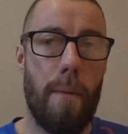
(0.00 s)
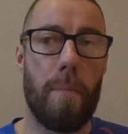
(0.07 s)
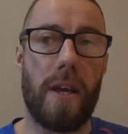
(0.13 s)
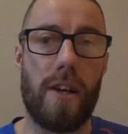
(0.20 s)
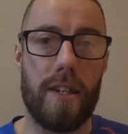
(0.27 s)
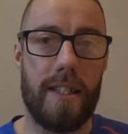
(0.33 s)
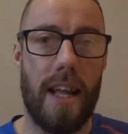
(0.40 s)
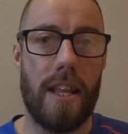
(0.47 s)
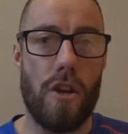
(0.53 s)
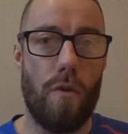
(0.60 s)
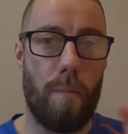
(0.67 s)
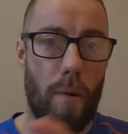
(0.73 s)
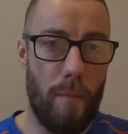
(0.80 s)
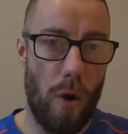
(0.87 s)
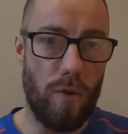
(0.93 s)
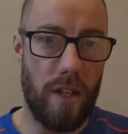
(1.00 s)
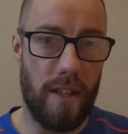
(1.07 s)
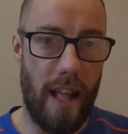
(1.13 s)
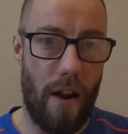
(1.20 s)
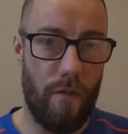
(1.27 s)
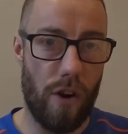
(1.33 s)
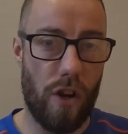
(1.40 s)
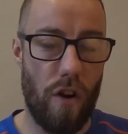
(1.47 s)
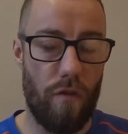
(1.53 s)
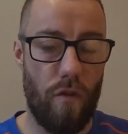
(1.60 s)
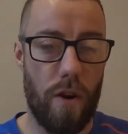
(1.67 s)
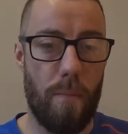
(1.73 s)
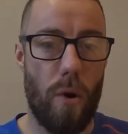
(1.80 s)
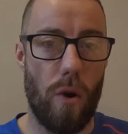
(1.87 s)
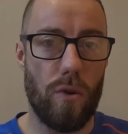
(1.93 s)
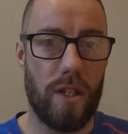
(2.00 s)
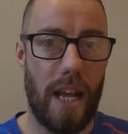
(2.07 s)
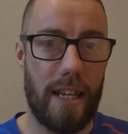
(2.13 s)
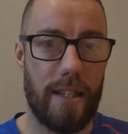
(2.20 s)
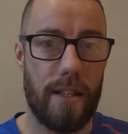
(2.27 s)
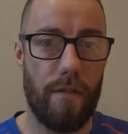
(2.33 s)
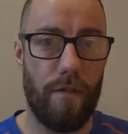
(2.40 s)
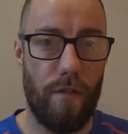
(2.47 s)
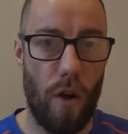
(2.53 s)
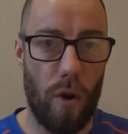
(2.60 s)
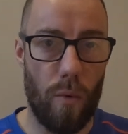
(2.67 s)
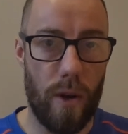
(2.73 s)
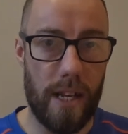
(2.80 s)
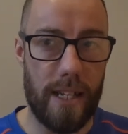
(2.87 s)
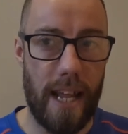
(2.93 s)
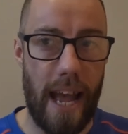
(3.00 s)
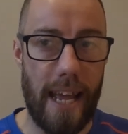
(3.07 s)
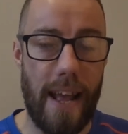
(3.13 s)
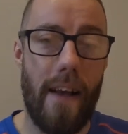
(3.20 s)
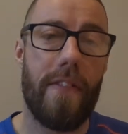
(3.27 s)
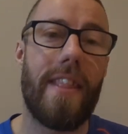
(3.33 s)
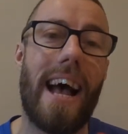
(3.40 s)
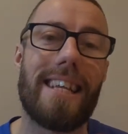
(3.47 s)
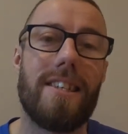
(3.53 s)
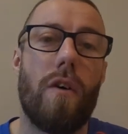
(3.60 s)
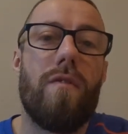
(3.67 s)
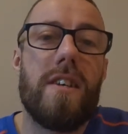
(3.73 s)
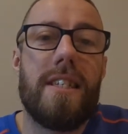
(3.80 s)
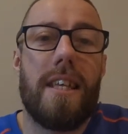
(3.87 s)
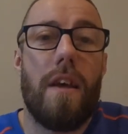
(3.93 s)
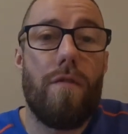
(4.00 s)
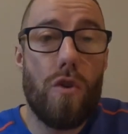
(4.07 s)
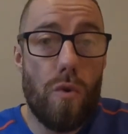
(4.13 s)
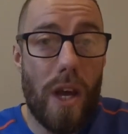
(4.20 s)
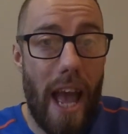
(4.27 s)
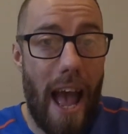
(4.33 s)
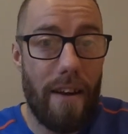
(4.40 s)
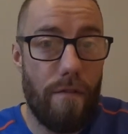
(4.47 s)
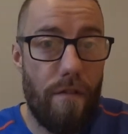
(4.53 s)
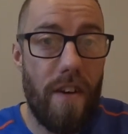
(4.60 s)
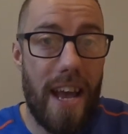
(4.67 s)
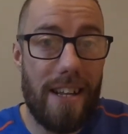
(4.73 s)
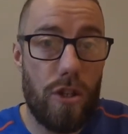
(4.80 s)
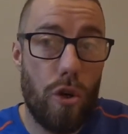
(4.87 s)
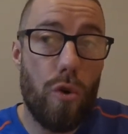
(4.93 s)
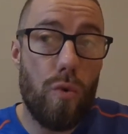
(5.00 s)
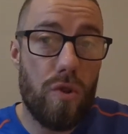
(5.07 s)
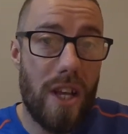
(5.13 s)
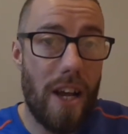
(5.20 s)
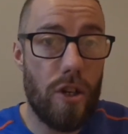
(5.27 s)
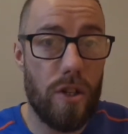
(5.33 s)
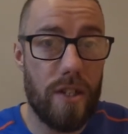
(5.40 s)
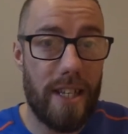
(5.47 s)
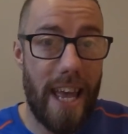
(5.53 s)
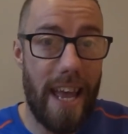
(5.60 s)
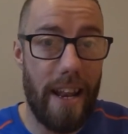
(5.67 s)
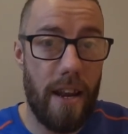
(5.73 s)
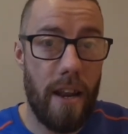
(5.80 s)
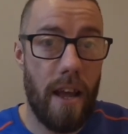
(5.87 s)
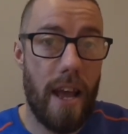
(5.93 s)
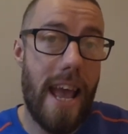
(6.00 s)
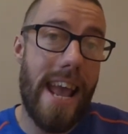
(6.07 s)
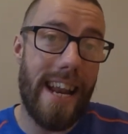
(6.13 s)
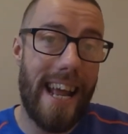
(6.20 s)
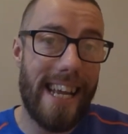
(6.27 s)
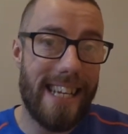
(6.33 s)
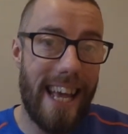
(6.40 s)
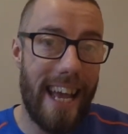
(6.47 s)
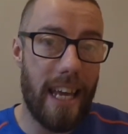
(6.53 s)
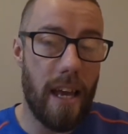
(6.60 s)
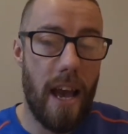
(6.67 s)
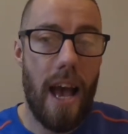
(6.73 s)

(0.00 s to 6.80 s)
because then you're promoting that recovery process the following day. That's obviously if you can fit 2 sessions in a day.